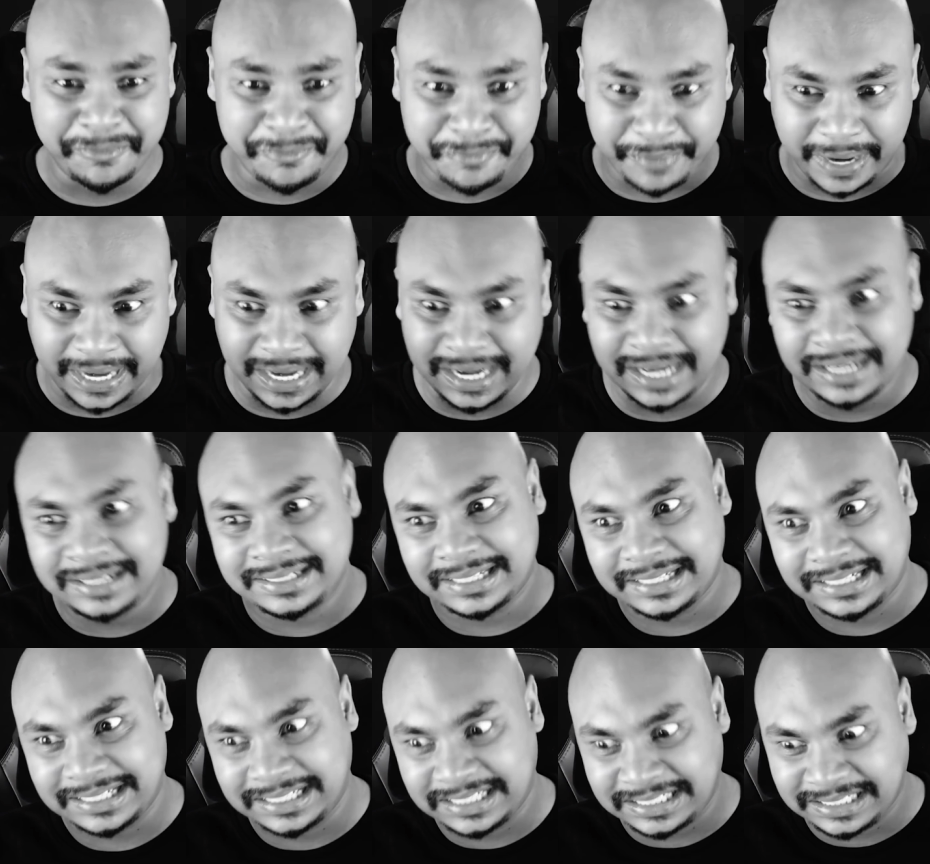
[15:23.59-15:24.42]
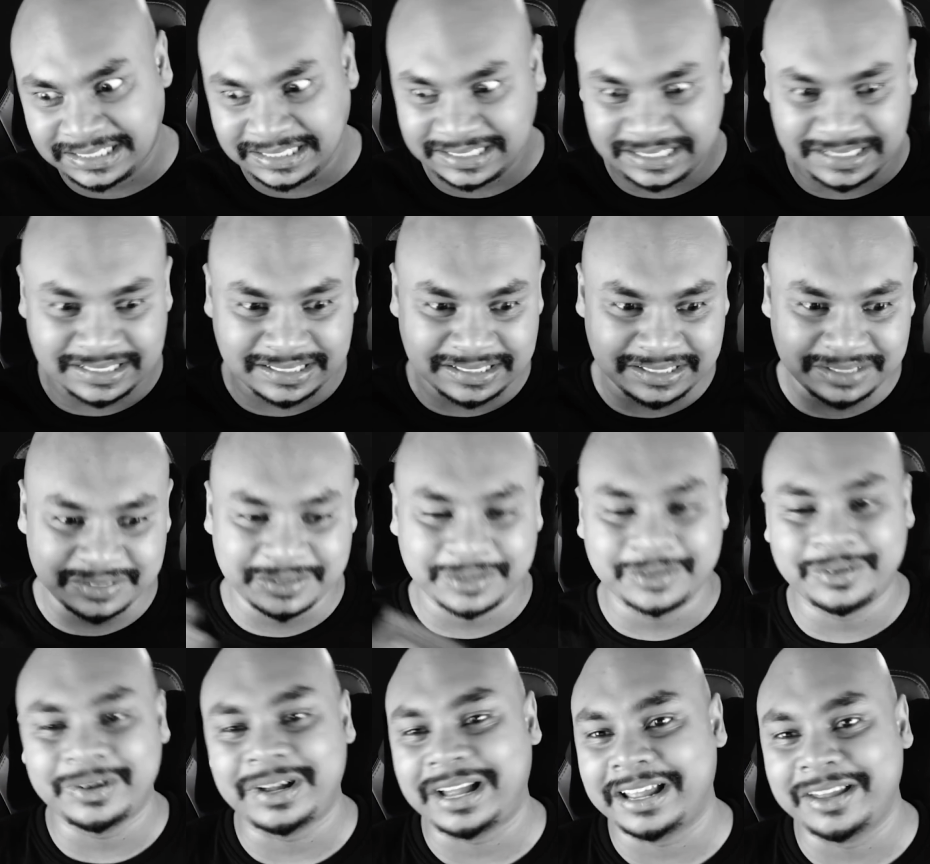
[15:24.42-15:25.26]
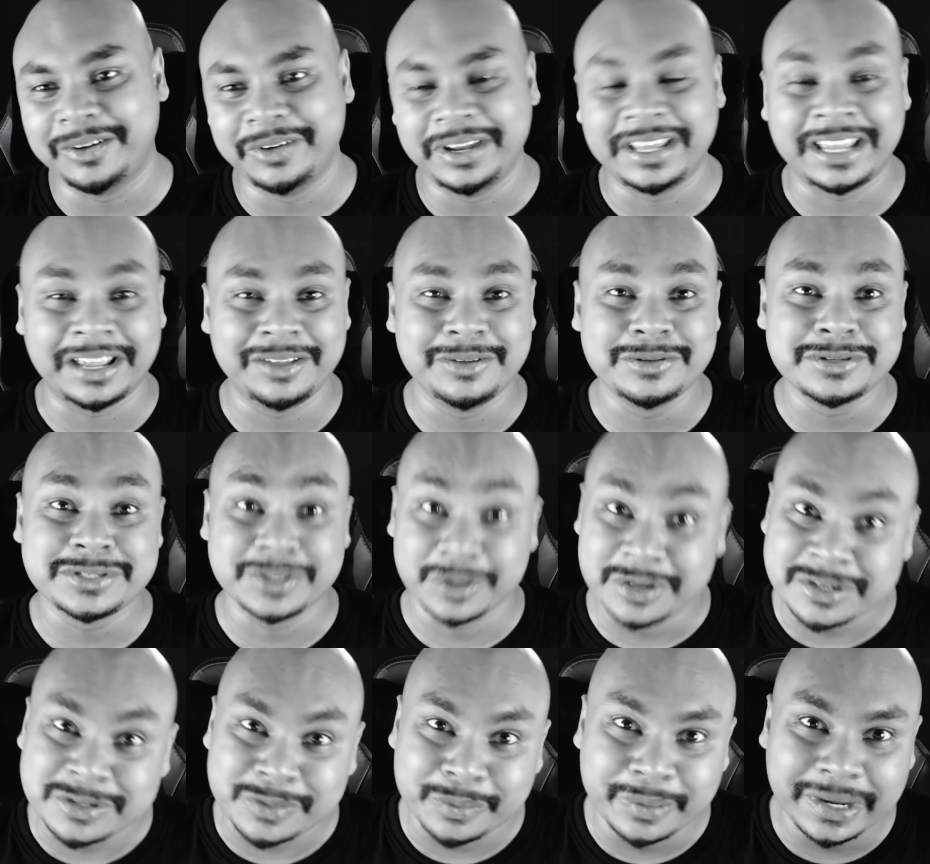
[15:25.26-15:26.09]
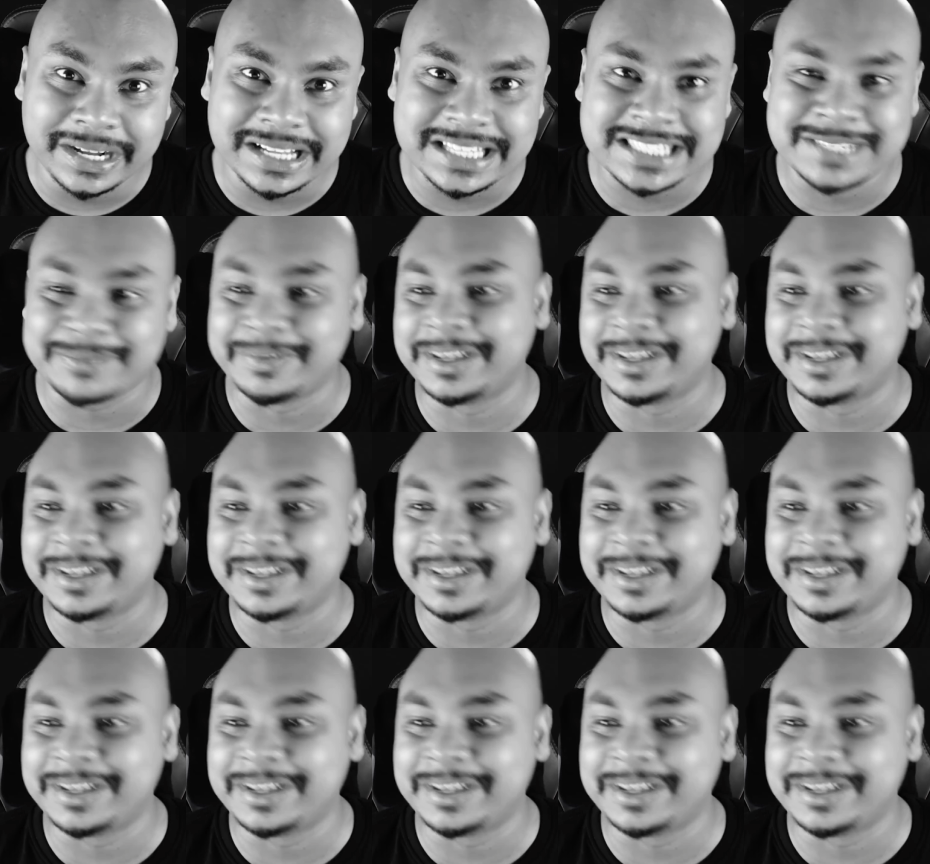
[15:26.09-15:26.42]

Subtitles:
fun, you know, I only can use those words